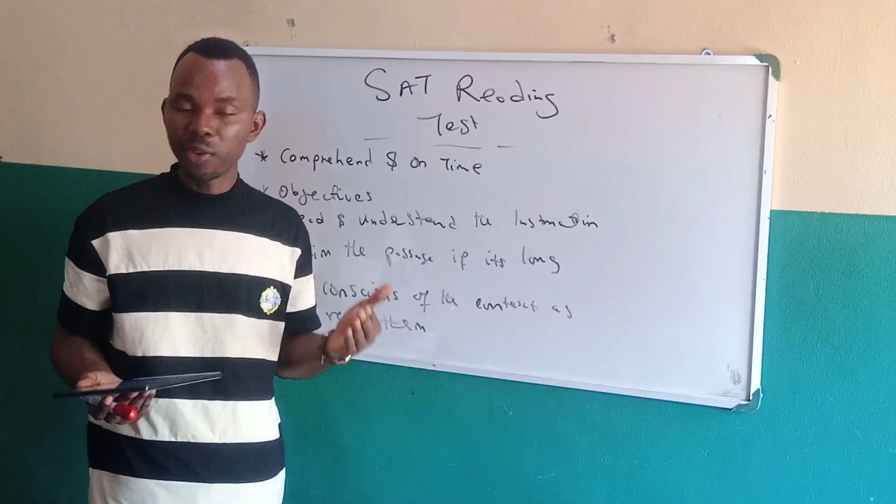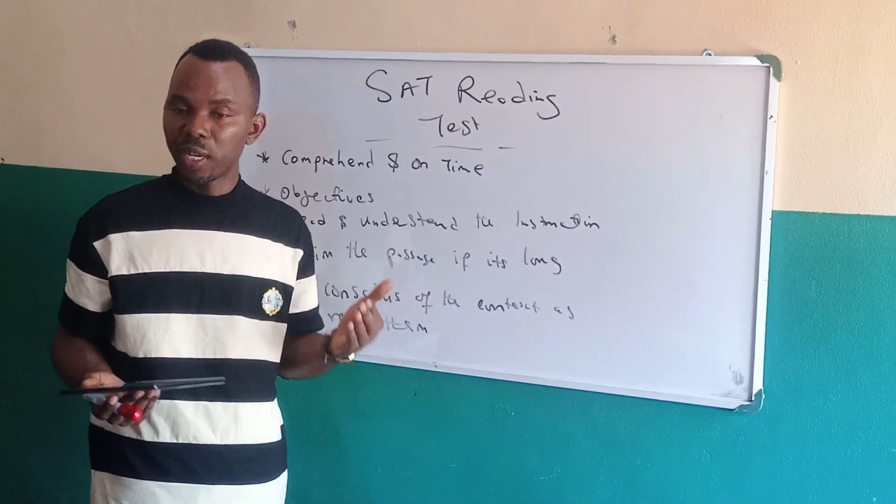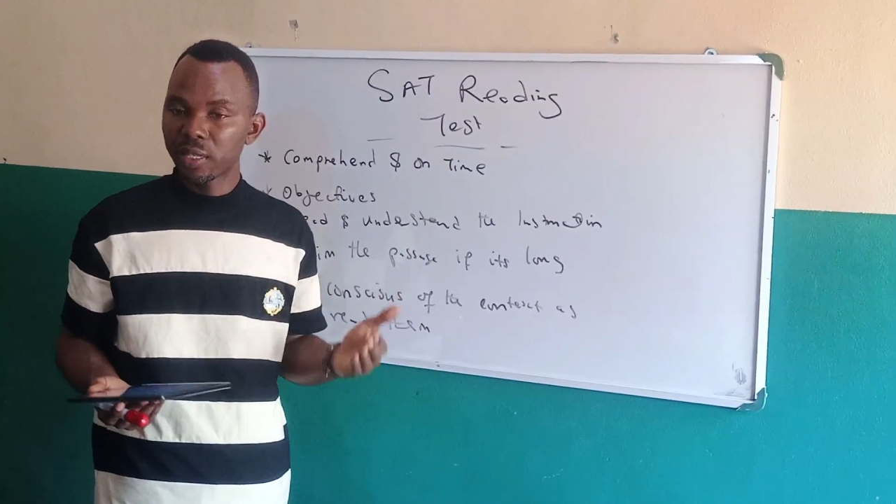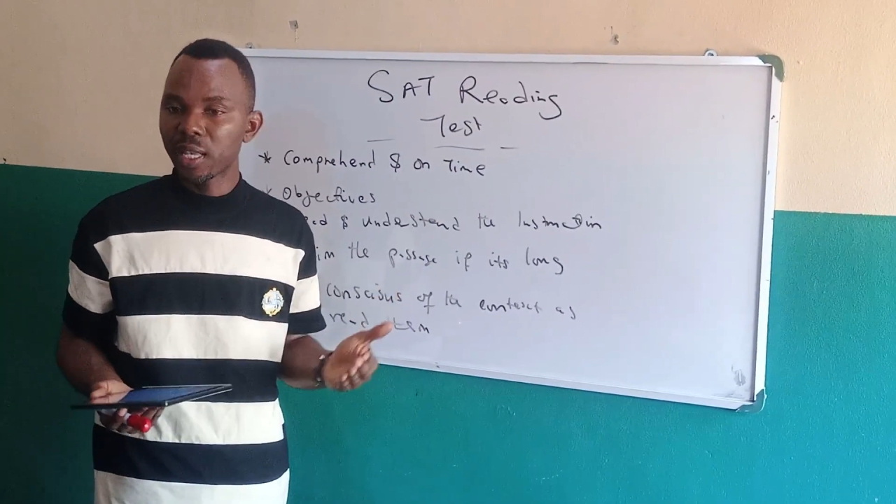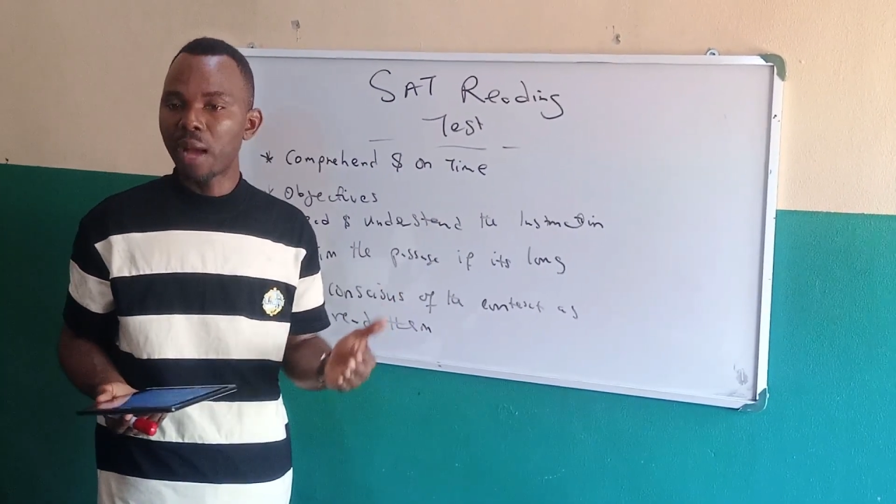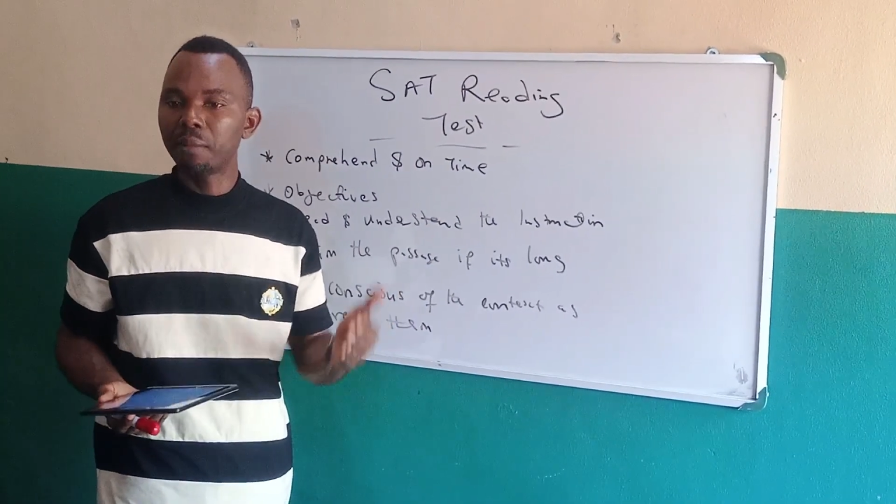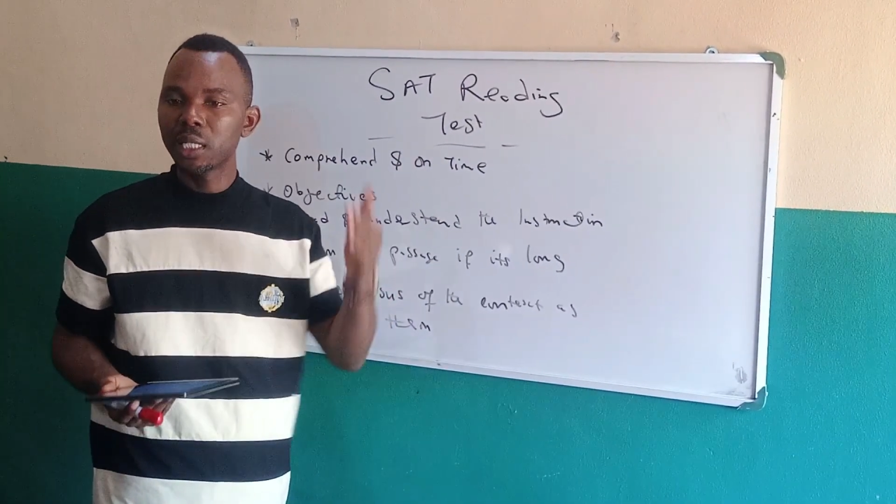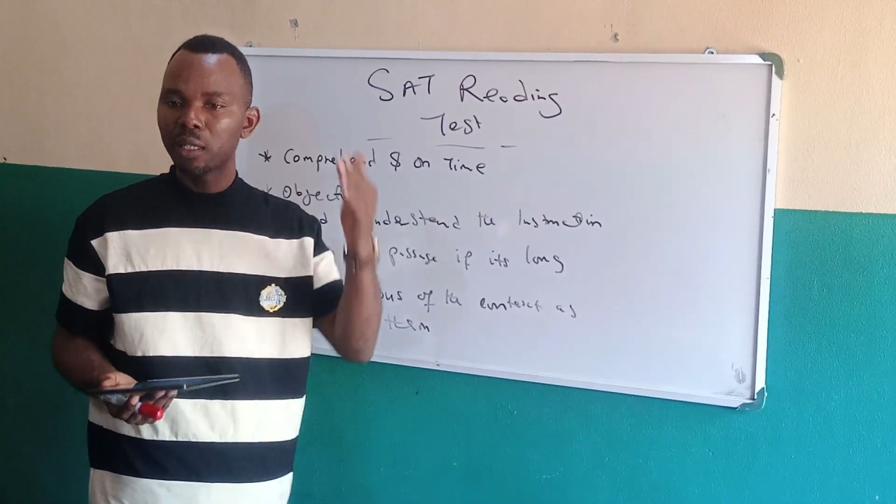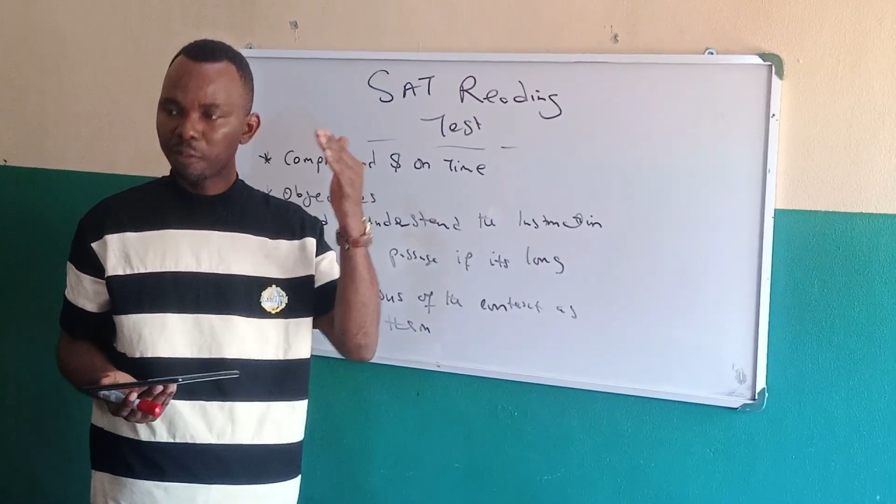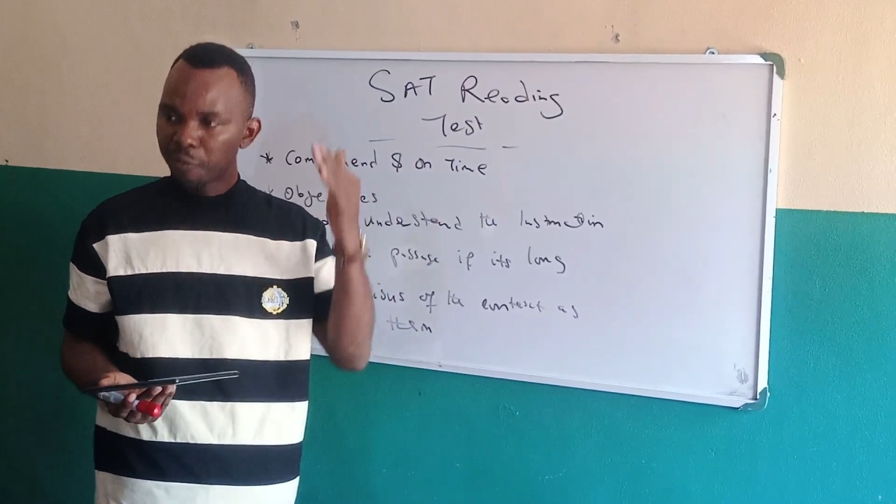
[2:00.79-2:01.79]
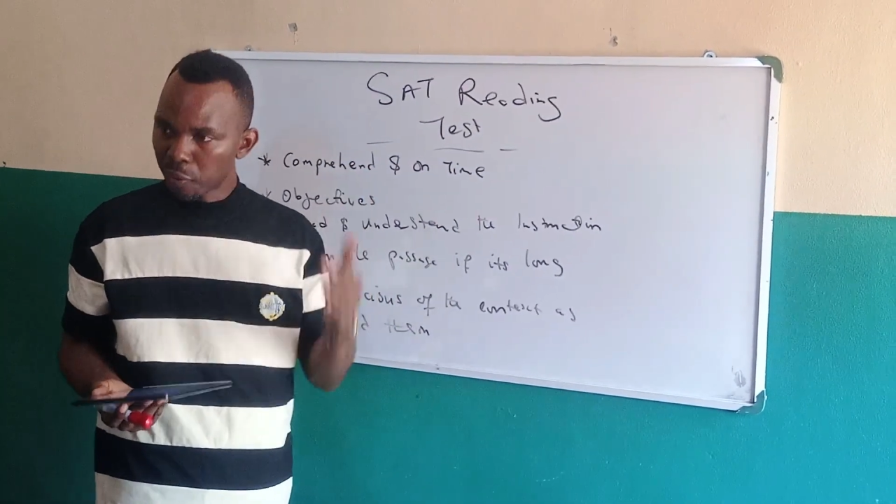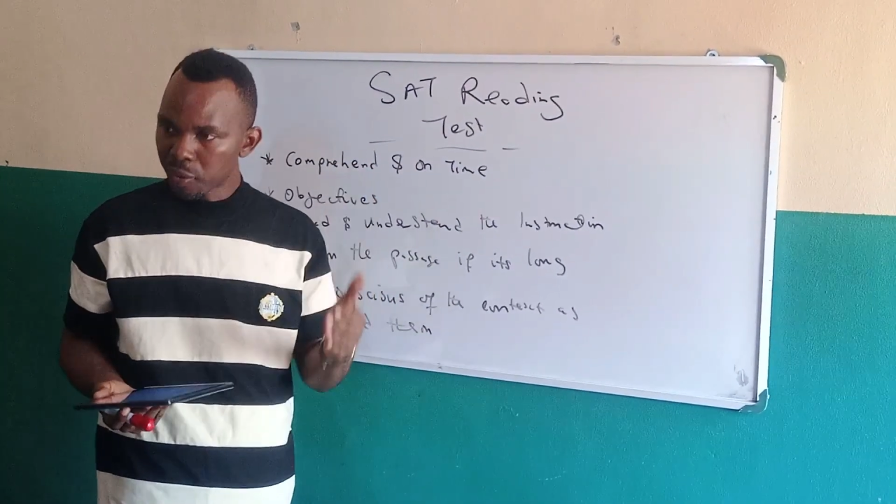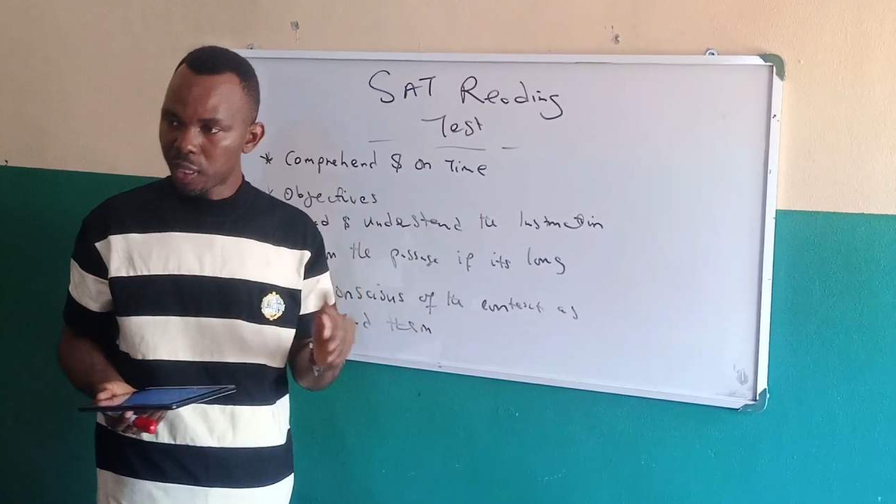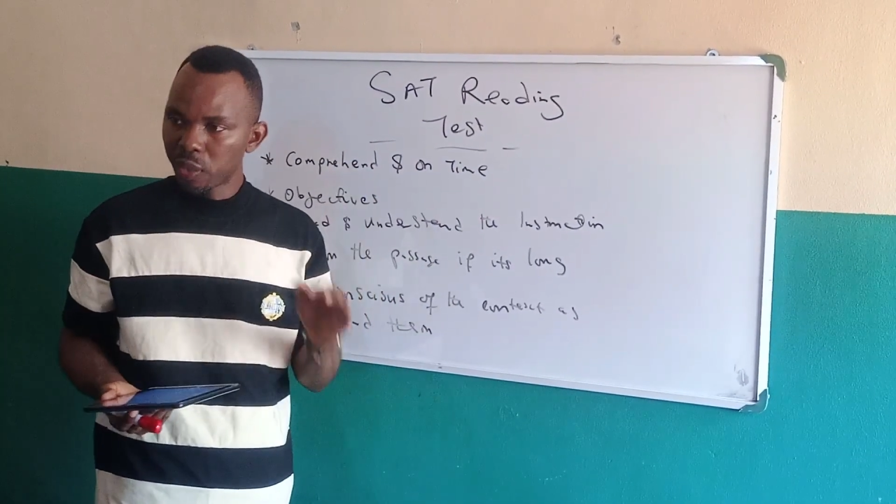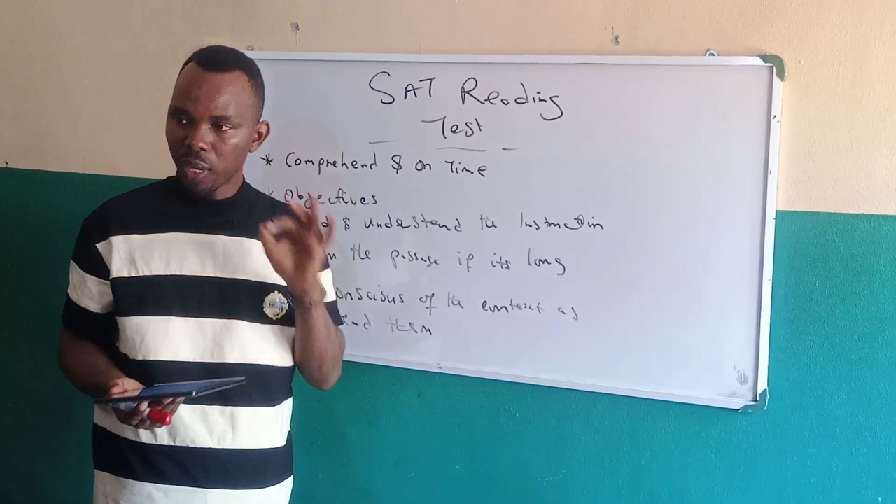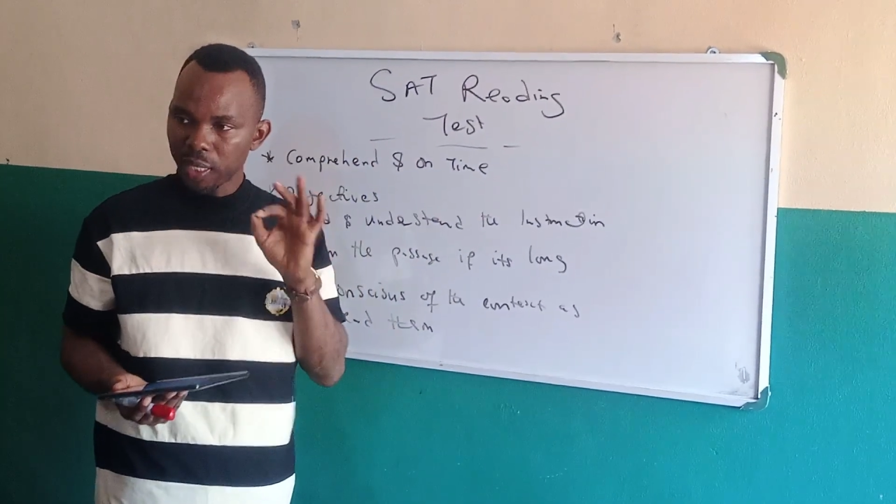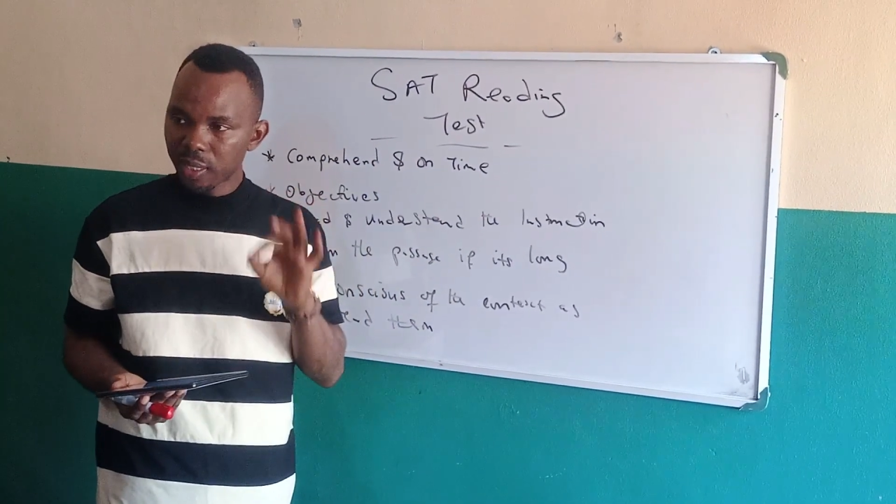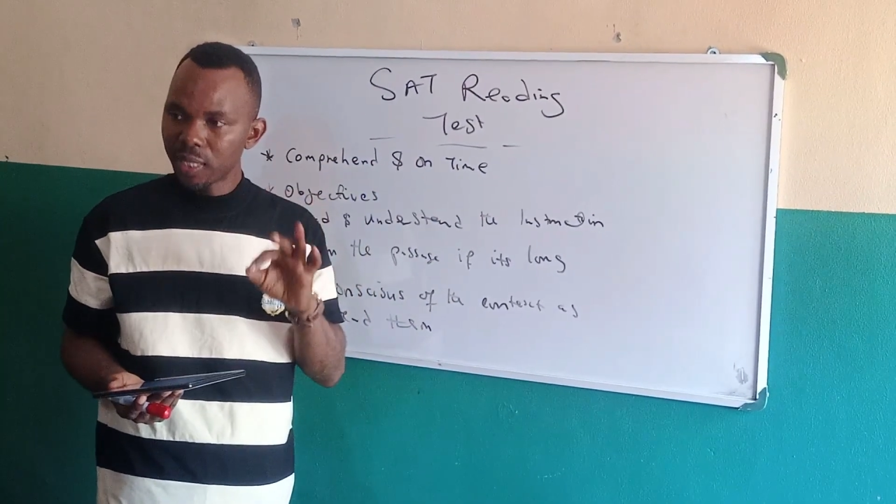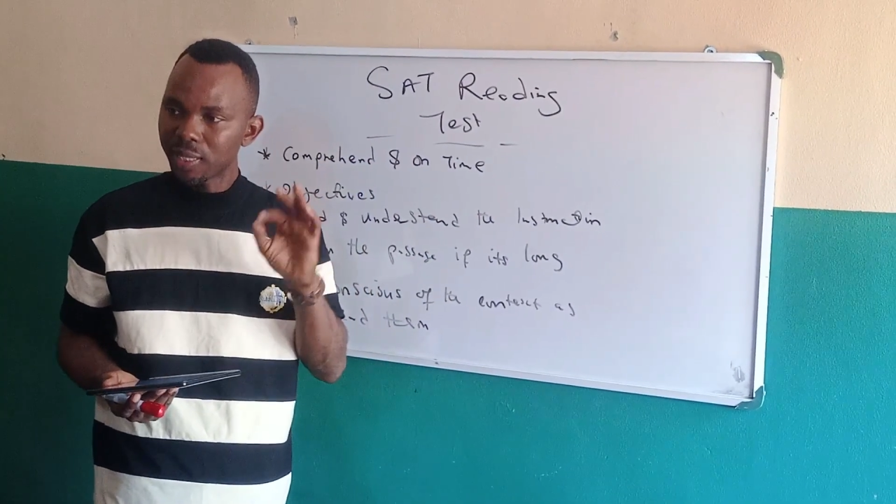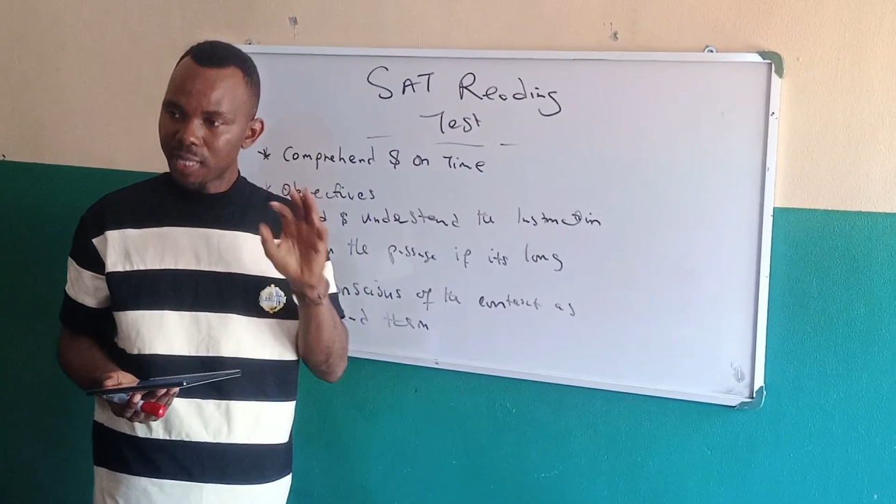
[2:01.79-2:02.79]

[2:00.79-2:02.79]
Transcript: your exam is the first day you are seeing